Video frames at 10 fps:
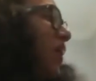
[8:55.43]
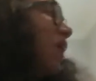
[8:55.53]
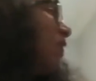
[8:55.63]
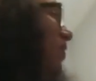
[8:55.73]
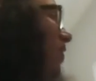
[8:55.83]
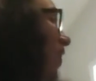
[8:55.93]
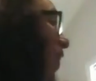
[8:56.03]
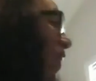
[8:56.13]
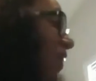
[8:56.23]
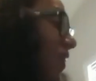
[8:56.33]
no, oh
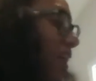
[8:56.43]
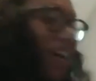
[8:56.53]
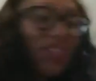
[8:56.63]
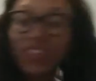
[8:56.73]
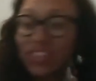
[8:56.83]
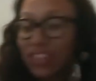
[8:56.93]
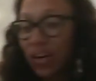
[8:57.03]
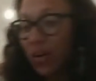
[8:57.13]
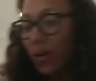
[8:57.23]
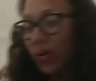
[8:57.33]
no, I really,
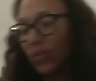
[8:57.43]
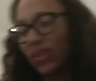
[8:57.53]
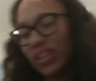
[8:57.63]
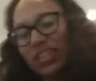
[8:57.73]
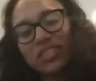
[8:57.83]
ho hold on.